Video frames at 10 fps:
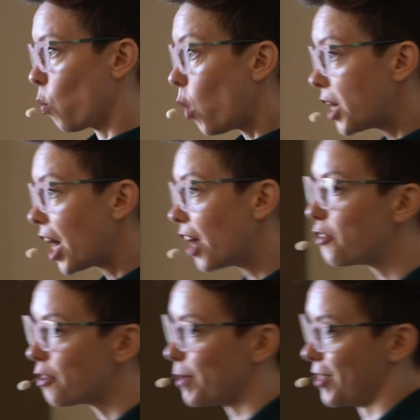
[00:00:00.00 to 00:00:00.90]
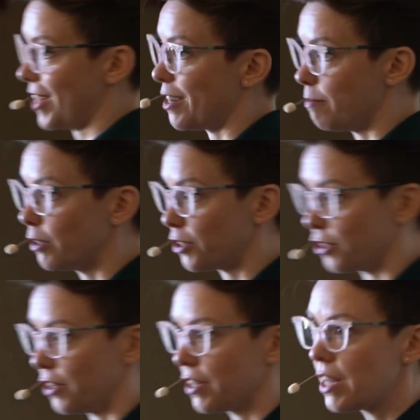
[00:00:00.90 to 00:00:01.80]
100%
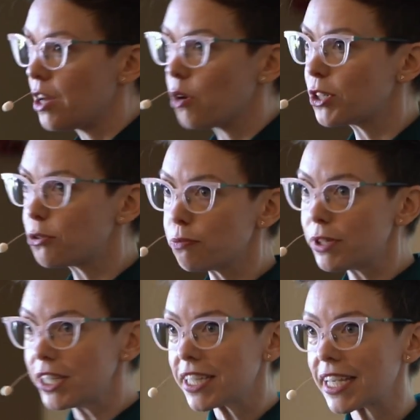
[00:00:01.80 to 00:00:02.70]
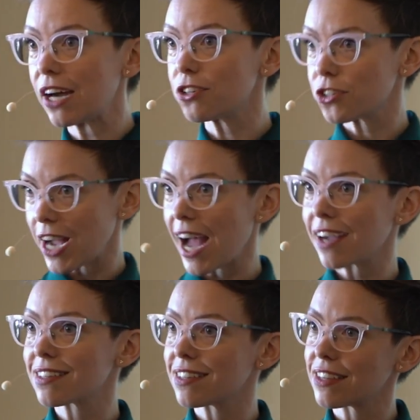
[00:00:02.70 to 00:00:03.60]
emotional, which really
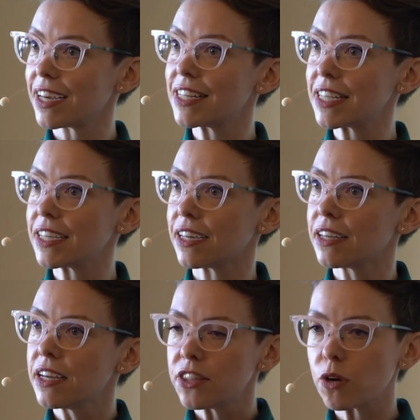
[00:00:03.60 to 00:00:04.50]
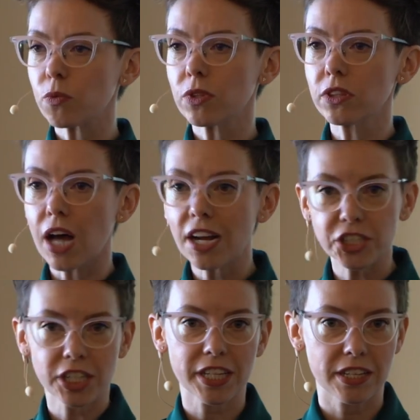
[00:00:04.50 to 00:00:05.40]
counteracts this idea that
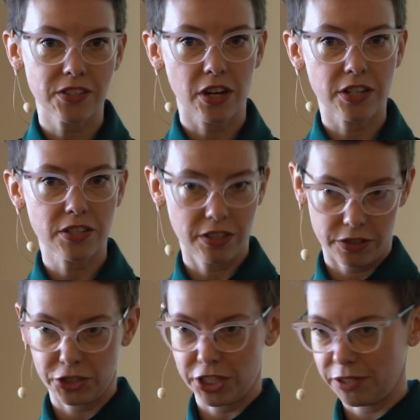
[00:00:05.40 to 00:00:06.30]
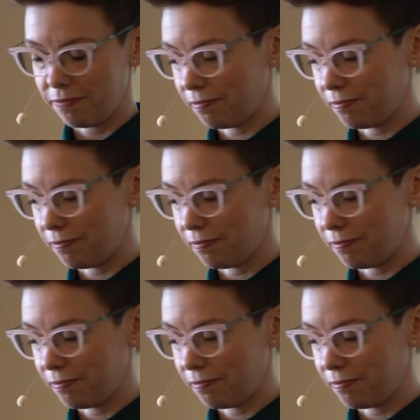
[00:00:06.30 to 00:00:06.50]
logic is our solution.